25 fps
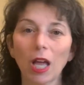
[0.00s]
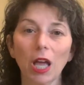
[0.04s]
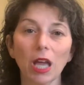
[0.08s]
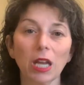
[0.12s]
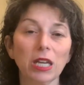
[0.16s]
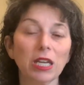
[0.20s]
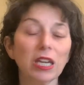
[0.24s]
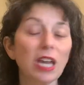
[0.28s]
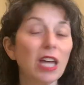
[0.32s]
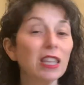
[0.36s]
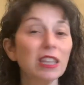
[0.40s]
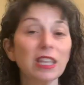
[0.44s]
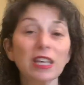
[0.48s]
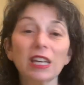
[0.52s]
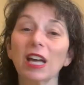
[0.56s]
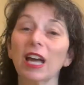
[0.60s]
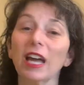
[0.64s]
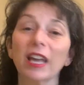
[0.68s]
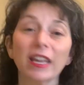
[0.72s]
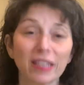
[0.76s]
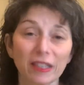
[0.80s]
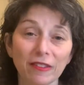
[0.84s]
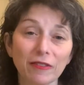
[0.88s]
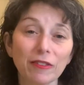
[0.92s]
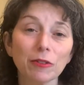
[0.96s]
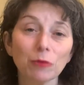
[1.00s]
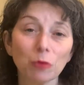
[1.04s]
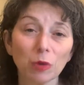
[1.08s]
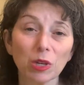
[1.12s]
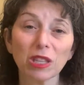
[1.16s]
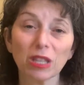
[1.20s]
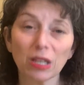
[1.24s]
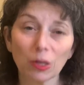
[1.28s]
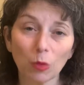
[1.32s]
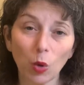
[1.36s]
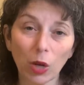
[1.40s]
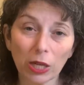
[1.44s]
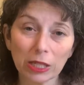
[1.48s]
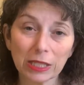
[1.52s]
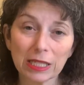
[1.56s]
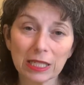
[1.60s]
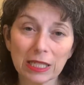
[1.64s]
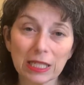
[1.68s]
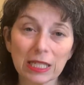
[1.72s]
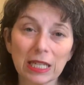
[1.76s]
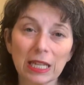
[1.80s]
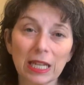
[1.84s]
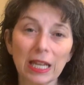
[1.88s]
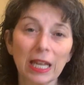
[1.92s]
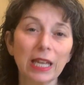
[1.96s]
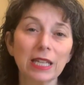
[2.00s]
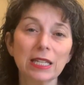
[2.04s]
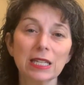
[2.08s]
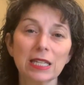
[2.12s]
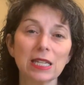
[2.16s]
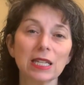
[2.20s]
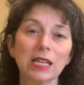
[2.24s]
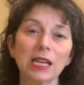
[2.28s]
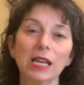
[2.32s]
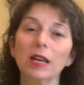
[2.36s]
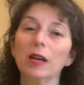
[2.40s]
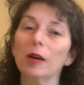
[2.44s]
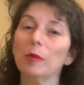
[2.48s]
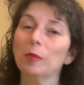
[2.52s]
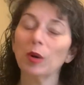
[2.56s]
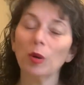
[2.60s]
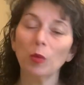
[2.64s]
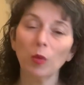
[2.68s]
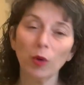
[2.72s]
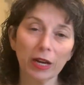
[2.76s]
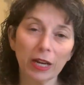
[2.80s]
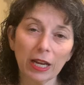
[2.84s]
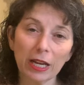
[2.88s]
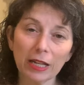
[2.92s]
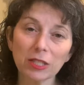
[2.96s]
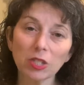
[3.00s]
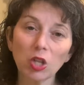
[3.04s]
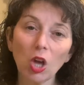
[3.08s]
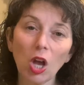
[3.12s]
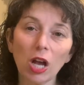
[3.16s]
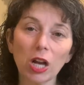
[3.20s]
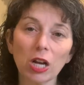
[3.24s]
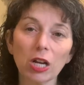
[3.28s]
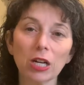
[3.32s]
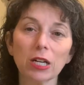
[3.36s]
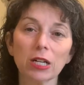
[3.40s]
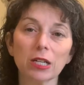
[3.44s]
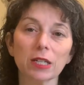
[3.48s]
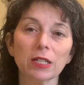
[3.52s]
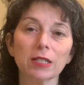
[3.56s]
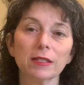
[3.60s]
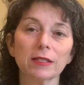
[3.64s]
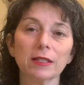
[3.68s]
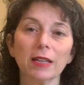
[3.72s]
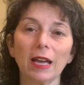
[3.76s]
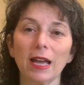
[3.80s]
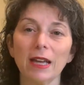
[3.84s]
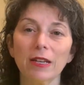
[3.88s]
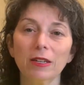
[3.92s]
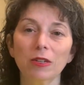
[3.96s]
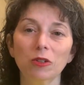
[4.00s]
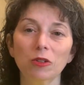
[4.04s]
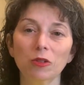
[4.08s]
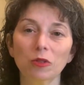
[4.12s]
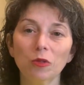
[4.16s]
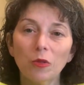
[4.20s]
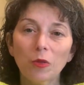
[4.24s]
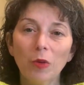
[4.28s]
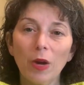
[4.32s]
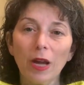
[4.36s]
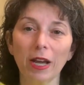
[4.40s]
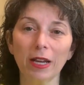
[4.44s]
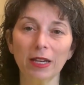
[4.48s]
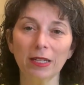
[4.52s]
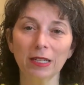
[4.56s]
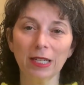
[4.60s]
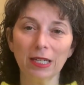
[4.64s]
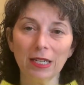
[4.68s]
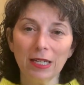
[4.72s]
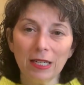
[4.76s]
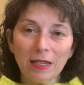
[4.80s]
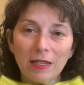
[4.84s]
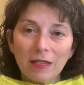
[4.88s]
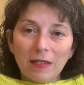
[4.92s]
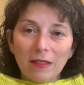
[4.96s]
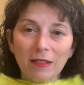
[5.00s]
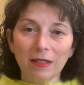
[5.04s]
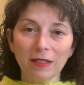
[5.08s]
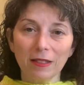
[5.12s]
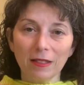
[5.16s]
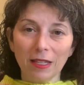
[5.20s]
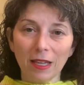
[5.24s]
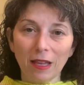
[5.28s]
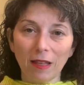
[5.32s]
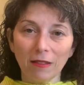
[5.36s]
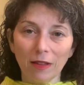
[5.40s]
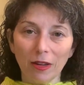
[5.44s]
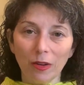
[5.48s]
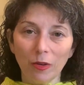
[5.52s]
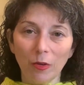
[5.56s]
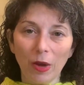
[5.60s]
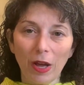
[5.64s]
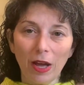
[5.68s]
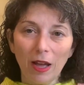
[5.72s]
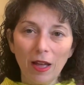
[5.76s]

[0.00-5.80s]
Nothing I even really wanted to knit, but when I saw hers, I knew I needed this yellow.